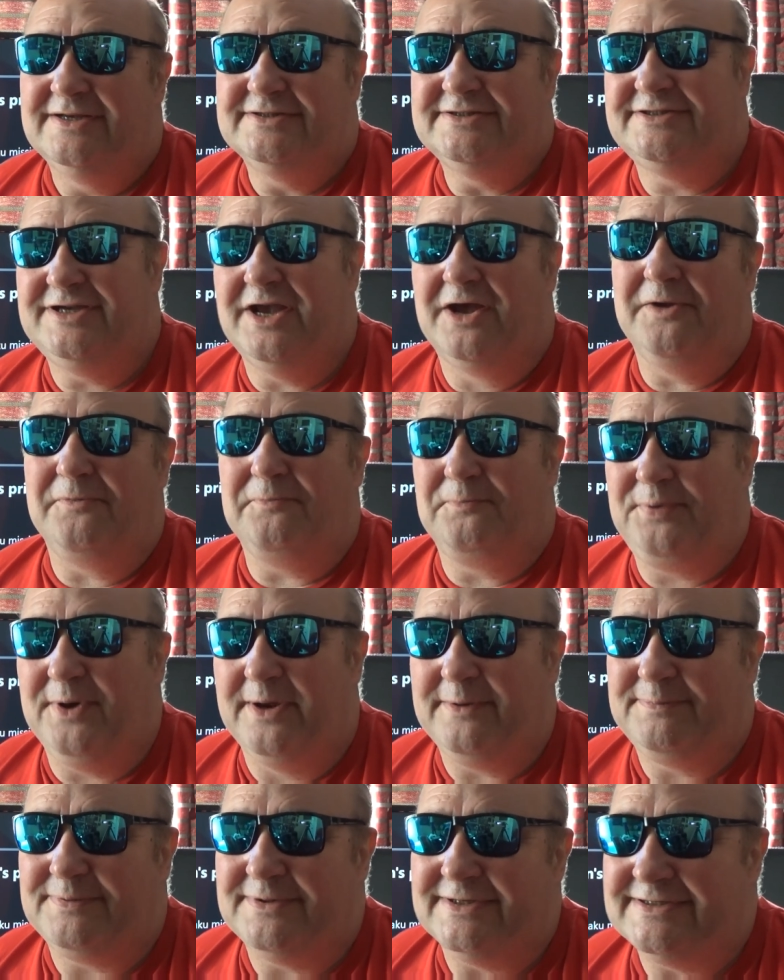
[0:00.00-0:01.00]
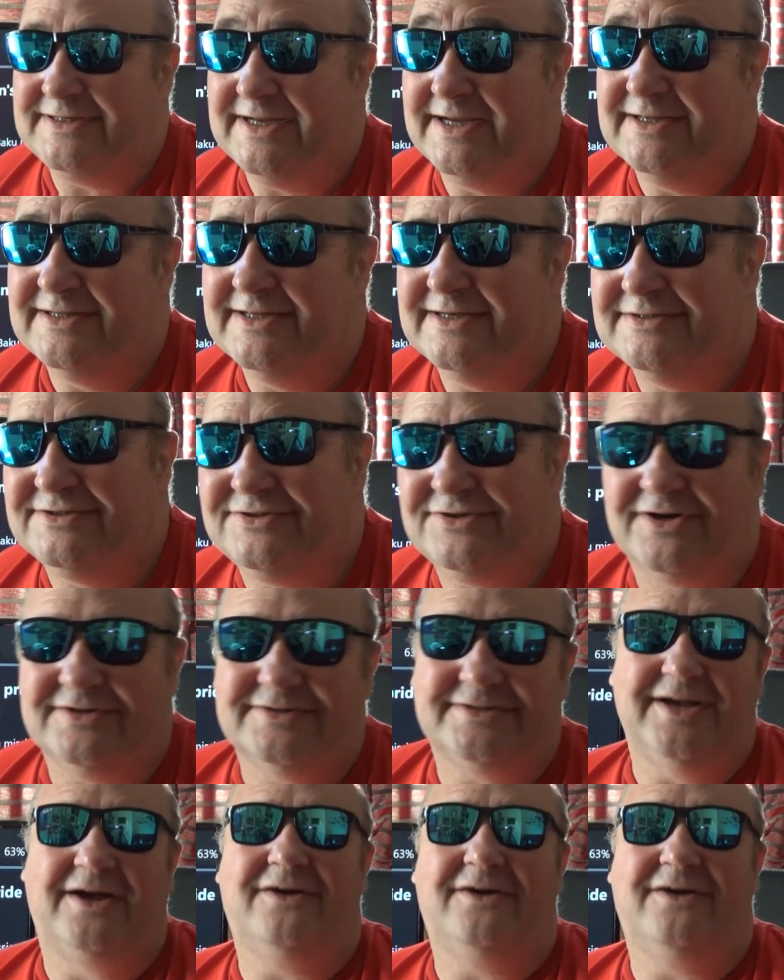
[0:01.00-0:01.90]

certain people are dealing drugs